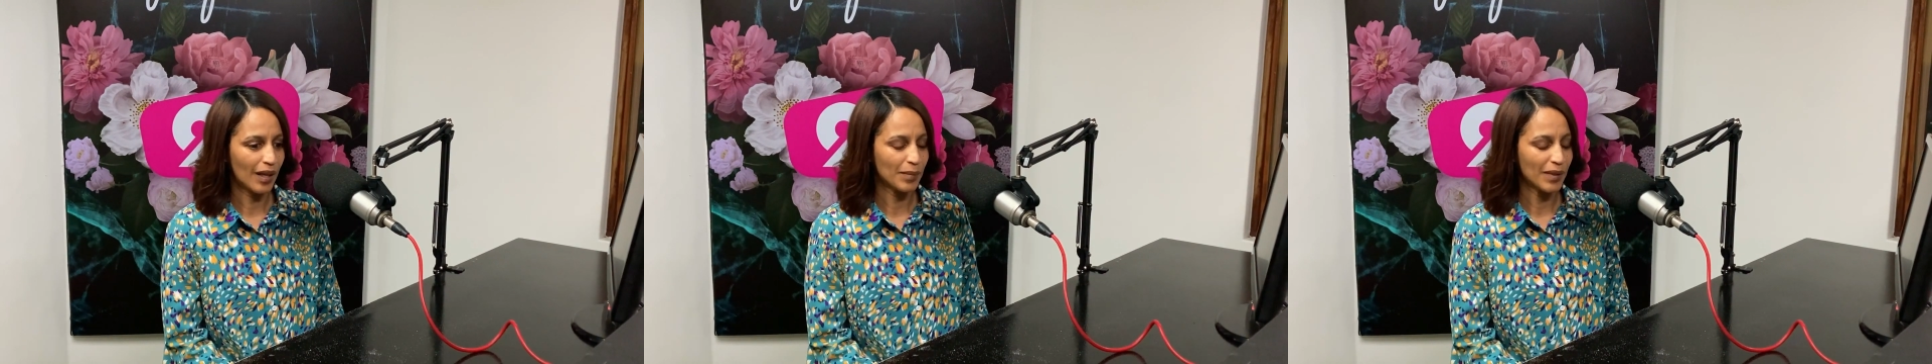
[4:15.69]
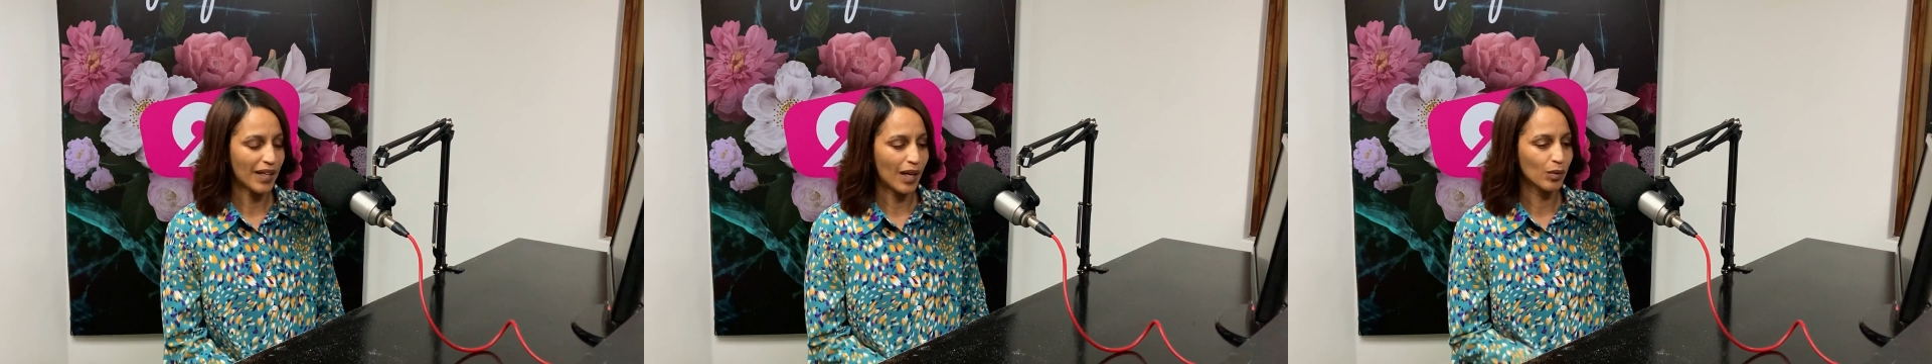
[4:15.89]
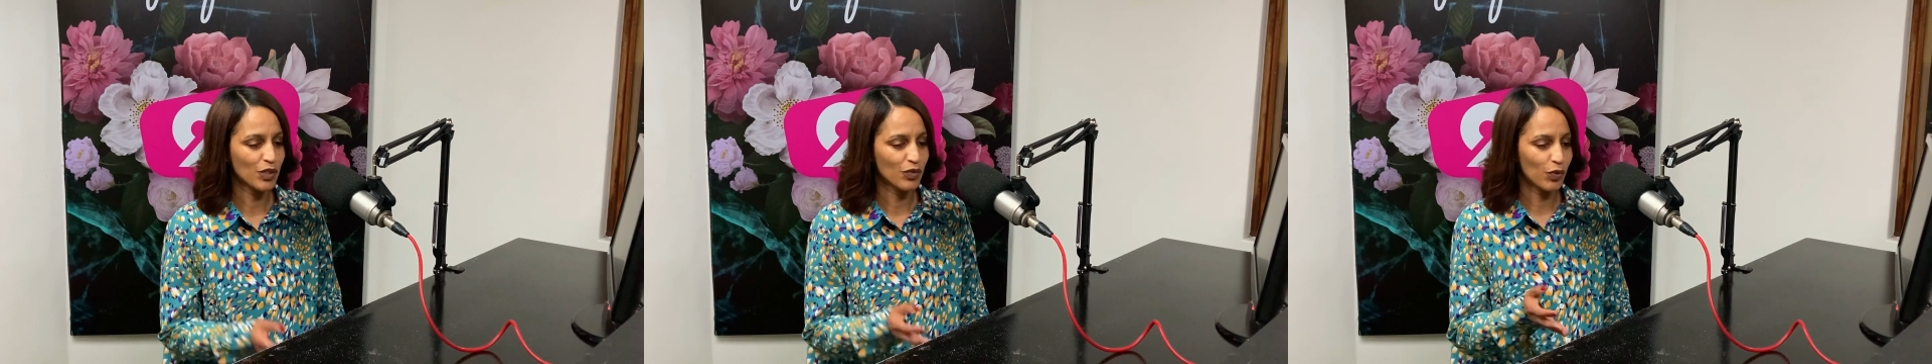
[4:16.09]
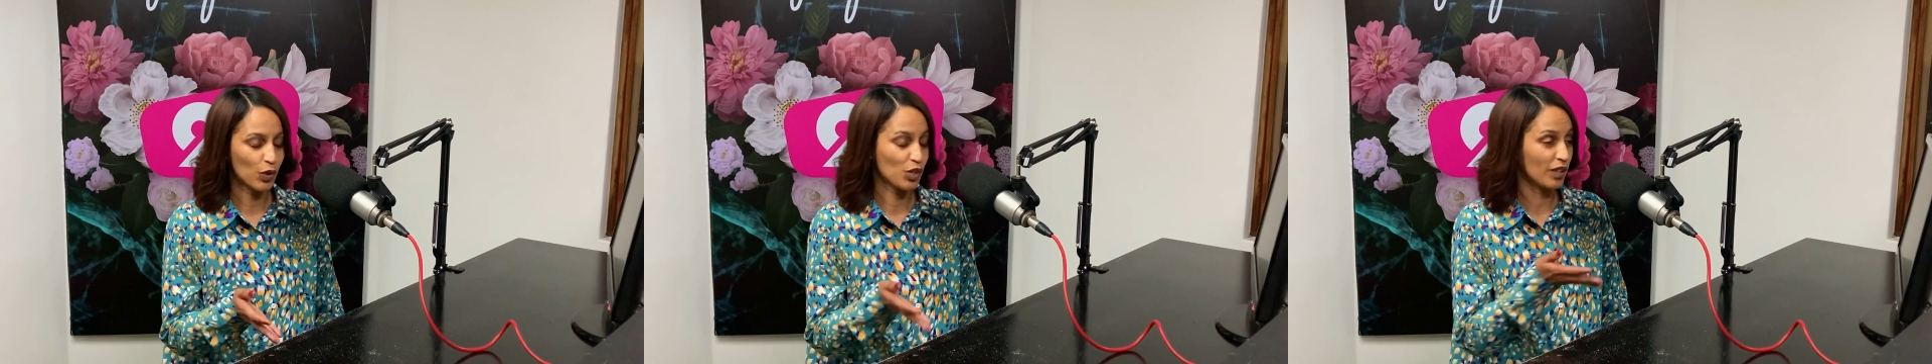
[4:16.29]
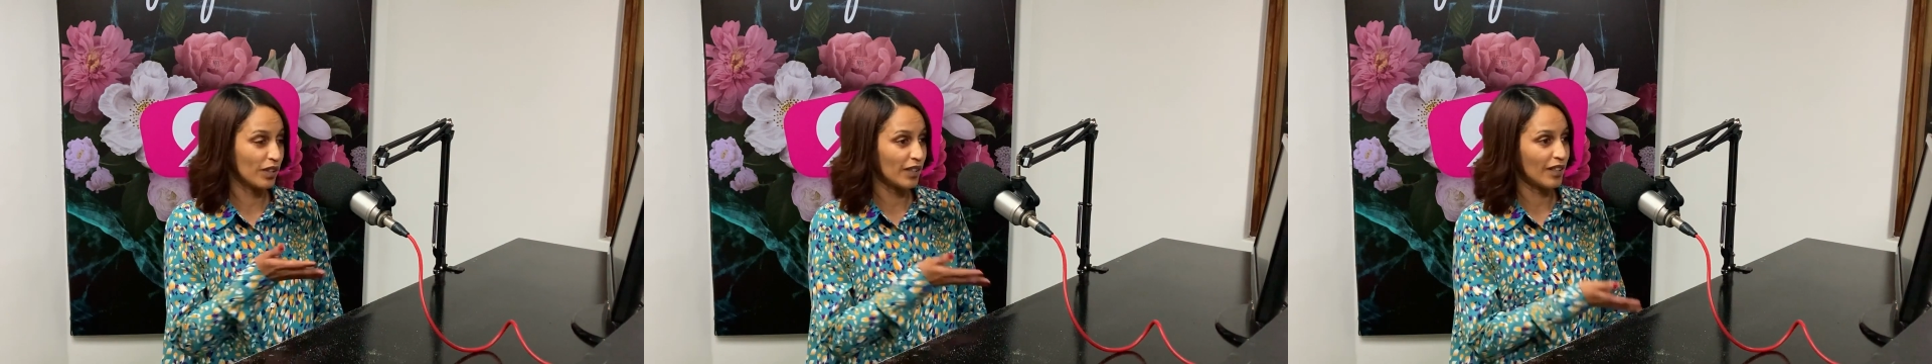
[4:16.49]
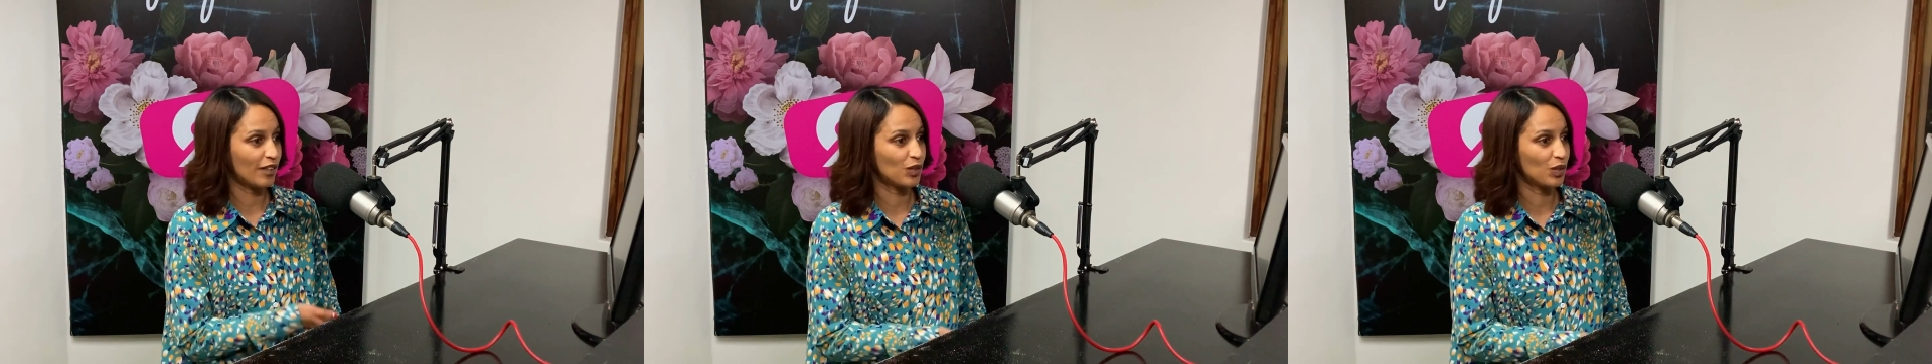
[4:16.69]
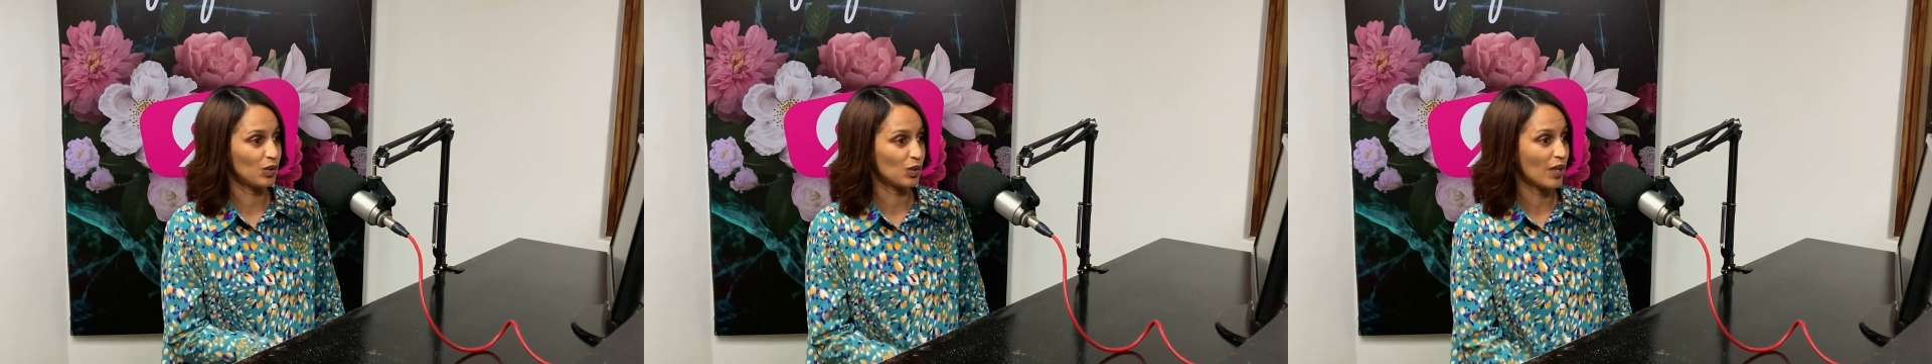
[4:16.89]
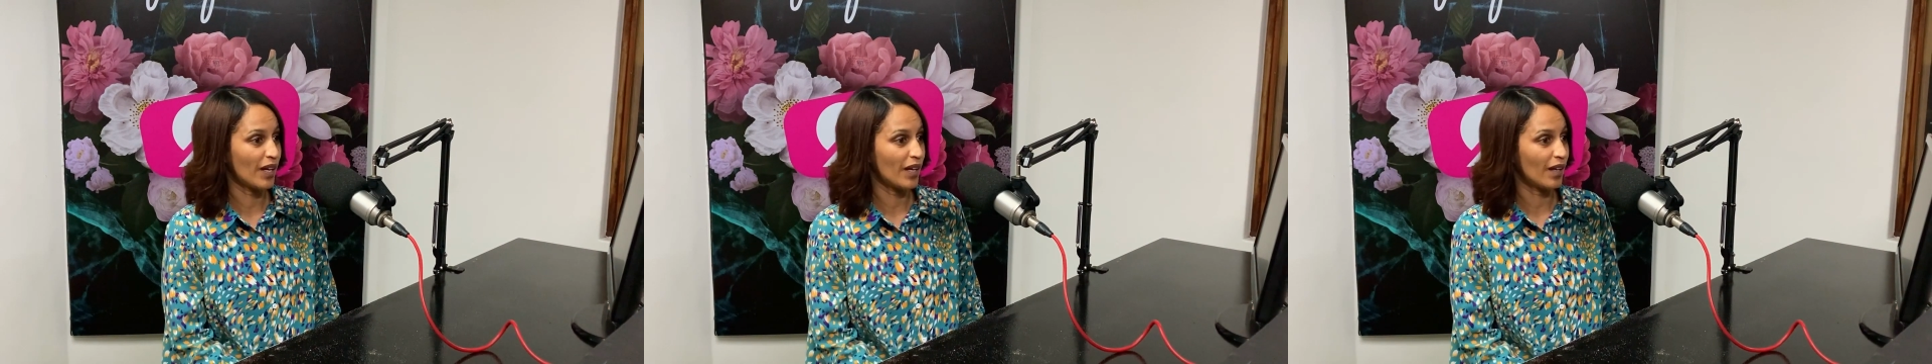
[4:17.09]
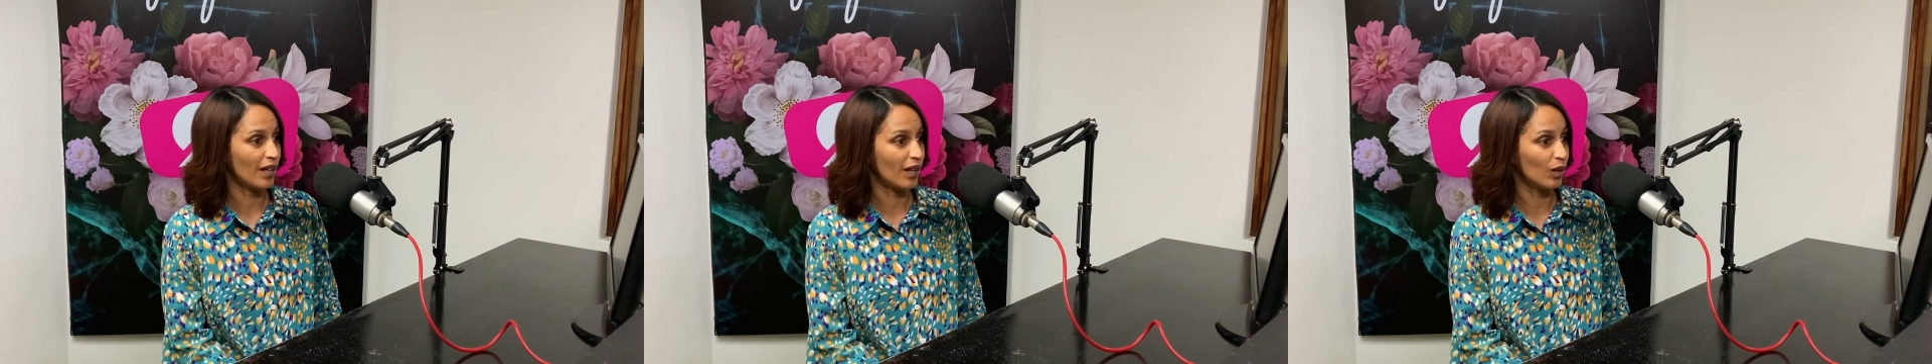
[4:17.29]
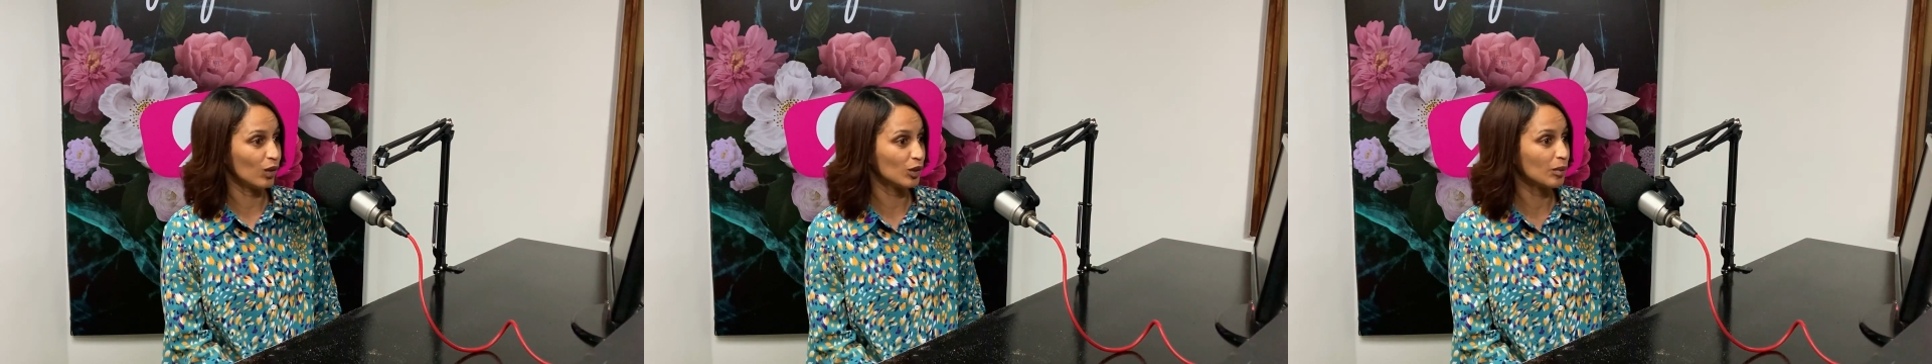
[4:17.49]
I was fortunate enough to
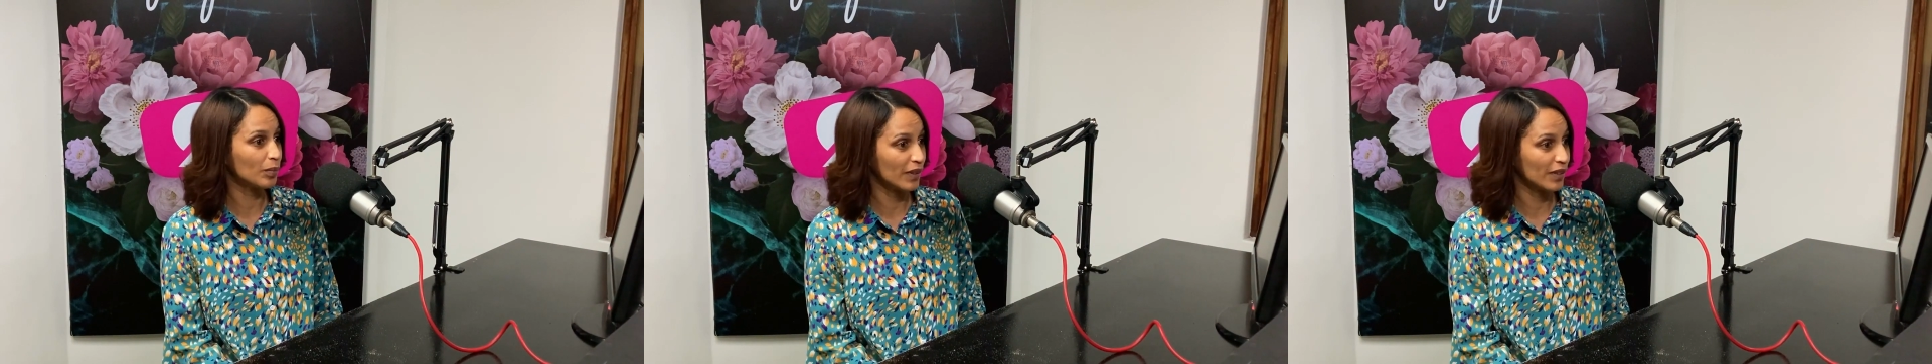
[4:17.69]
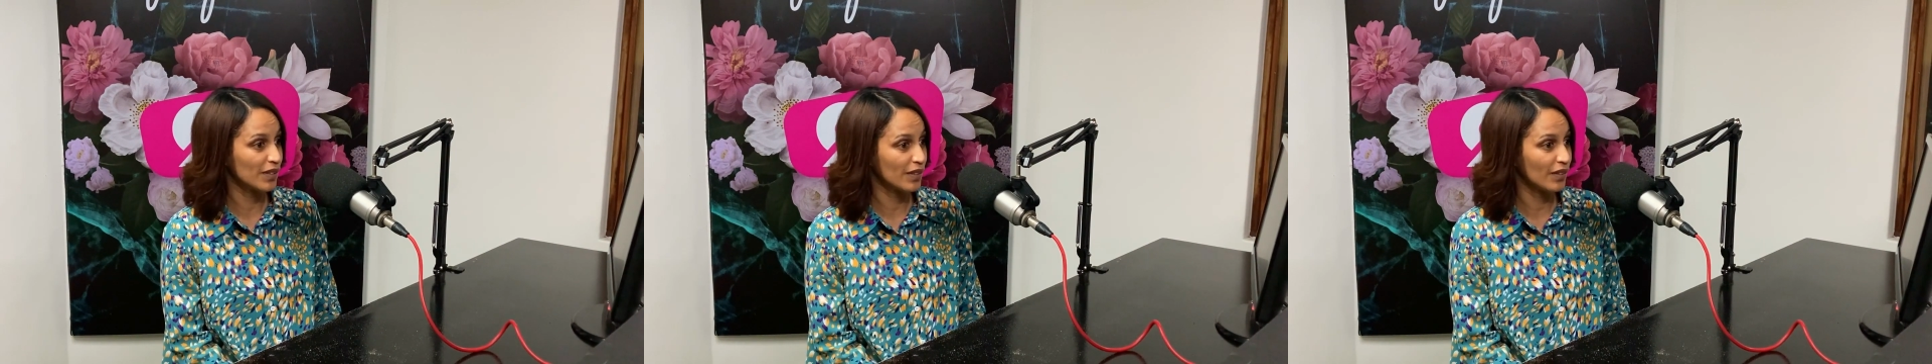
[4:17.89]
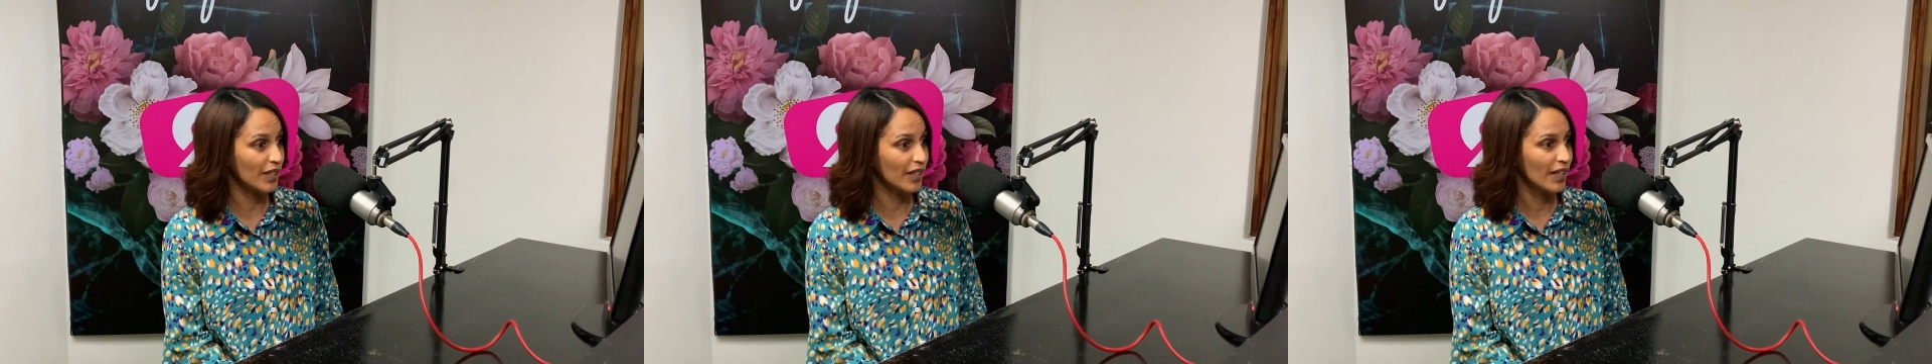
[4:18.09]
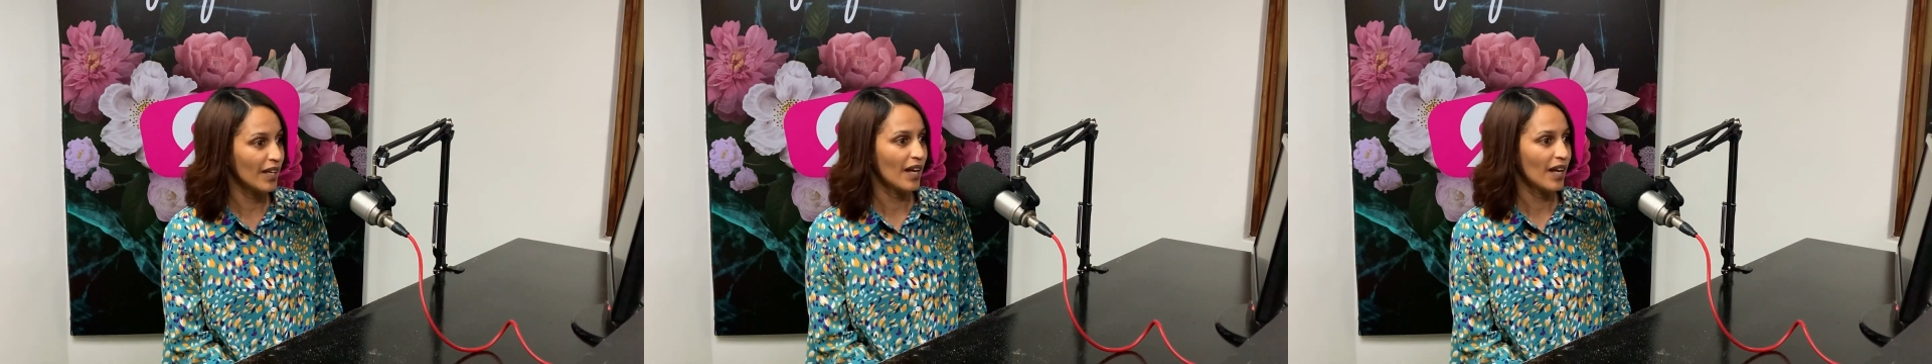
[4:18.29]
hold a bursary.